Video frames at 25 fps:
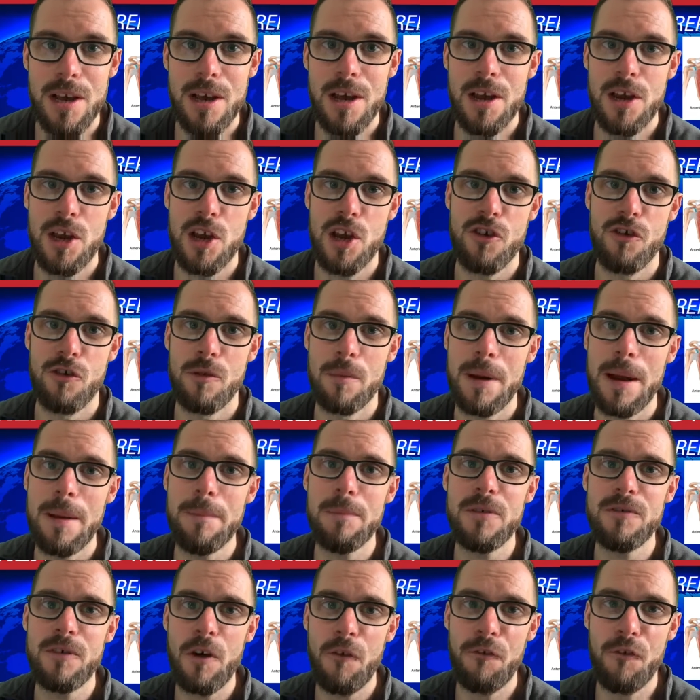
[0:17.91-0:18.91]
You can remember
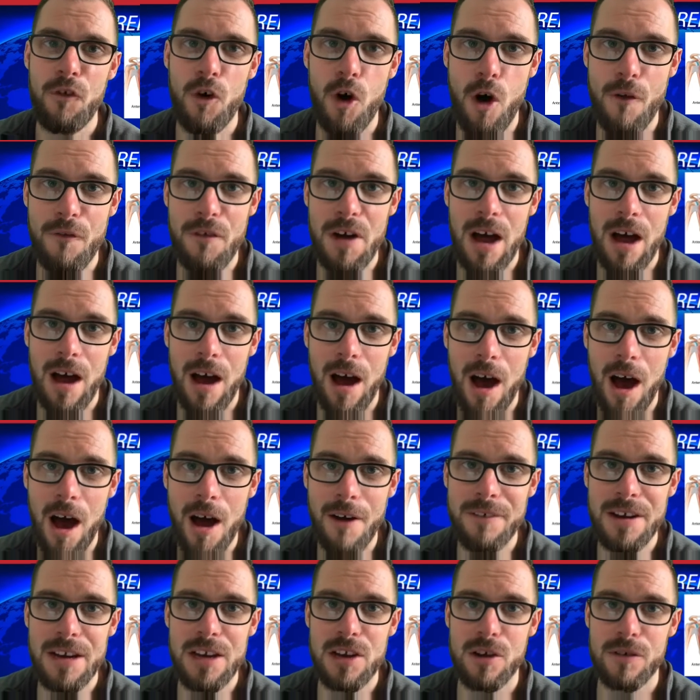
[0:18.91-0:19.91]
the four that are
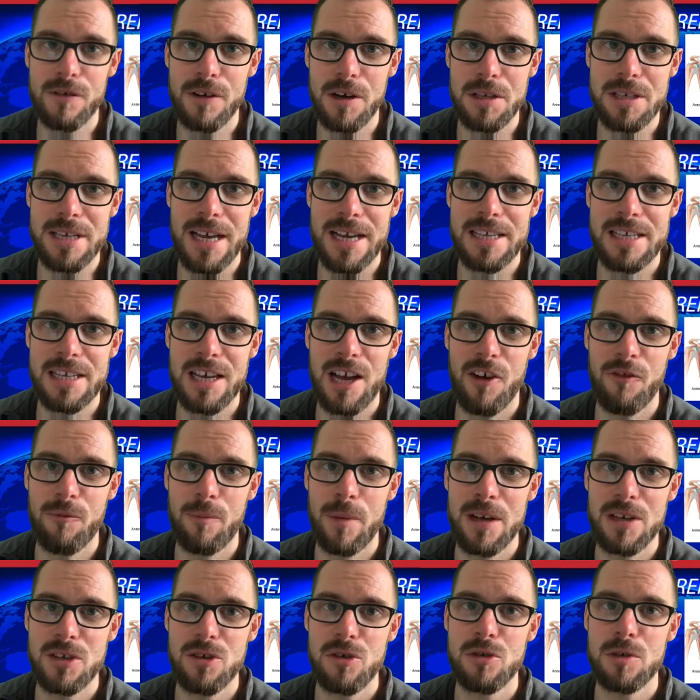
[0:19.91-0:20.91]
in your rotator cuff
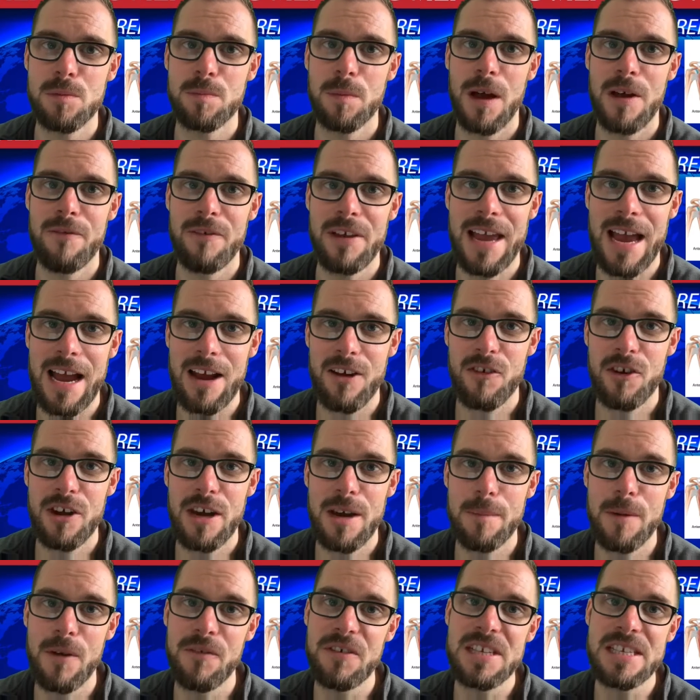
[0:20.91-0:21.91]
muscles by the
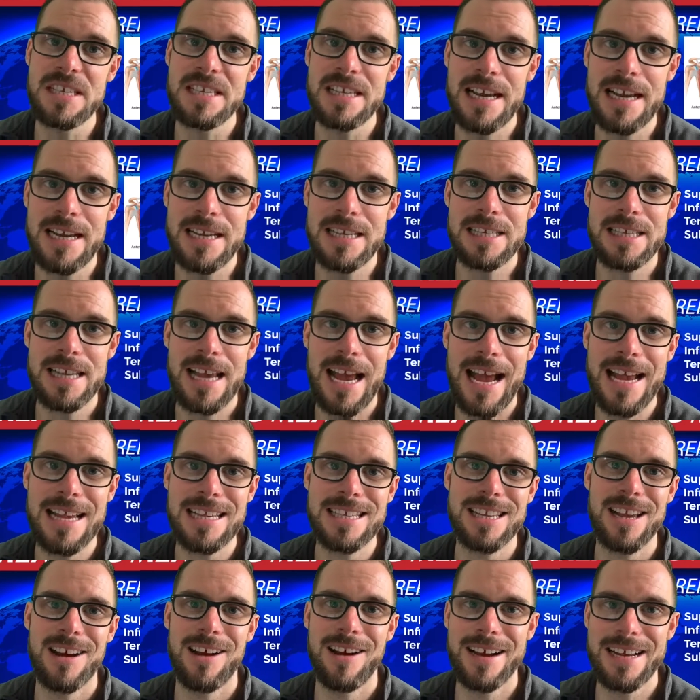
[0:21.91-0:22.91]
acronym of SITS,
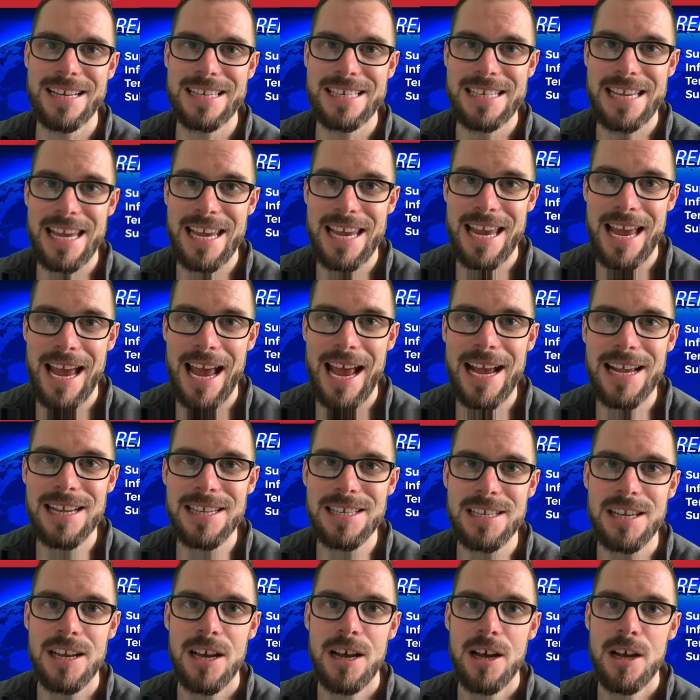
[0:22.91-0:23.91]
S-I-T-S,